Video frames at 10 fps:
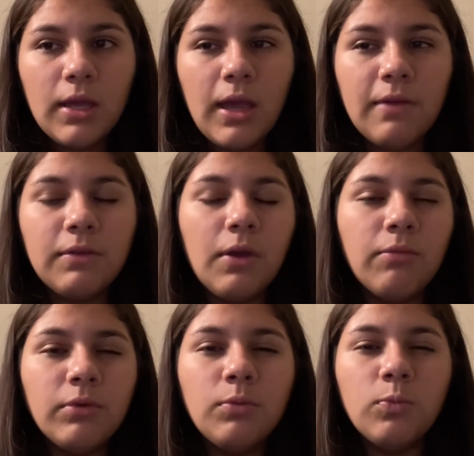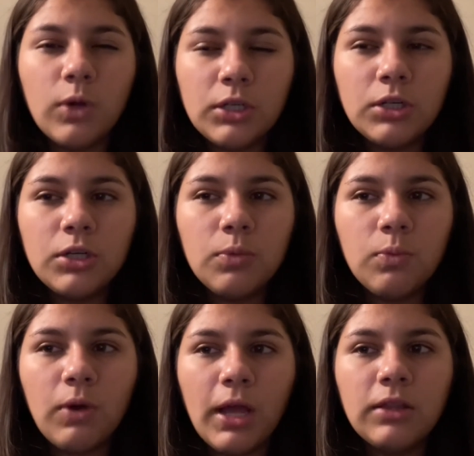Have you ever wondered
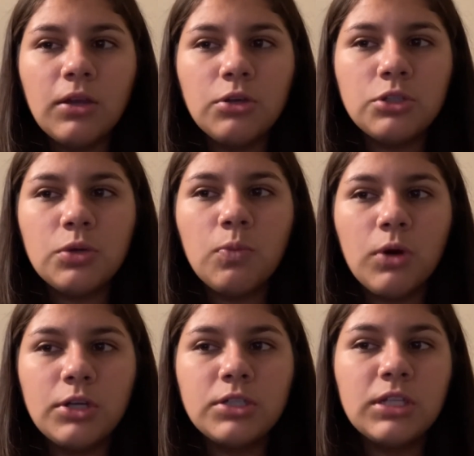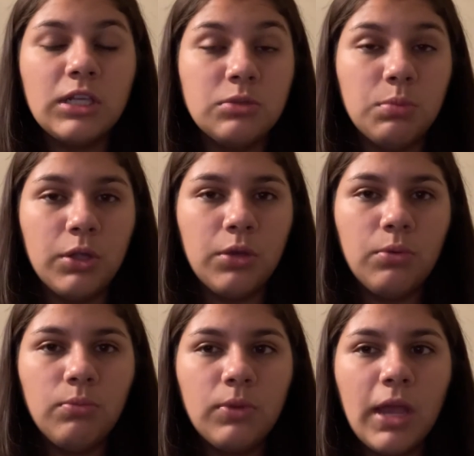why the ocean water stays blue?
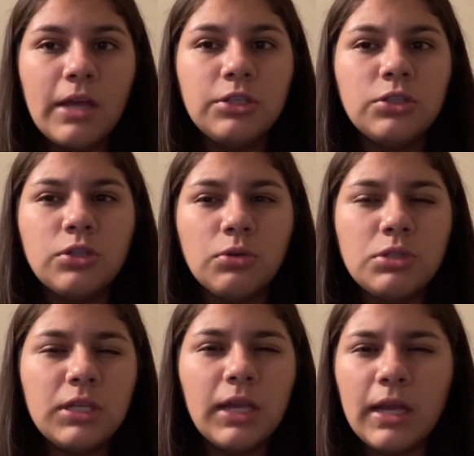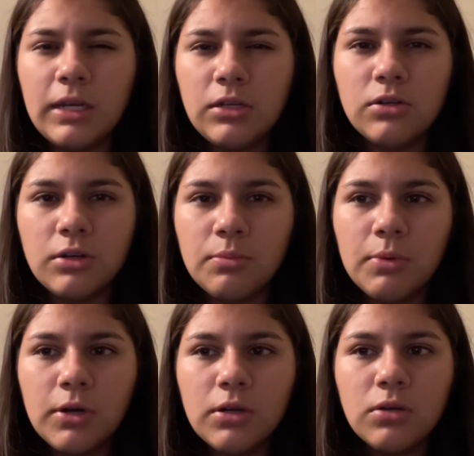How you don't see any dirt
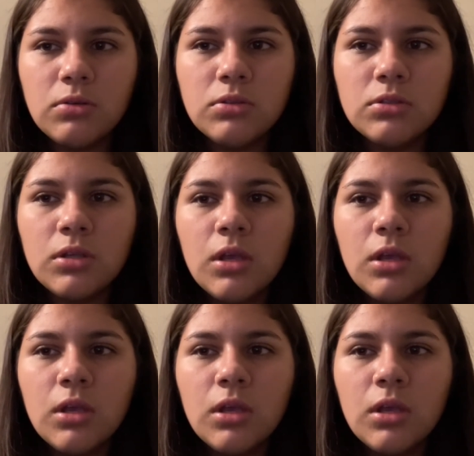particles?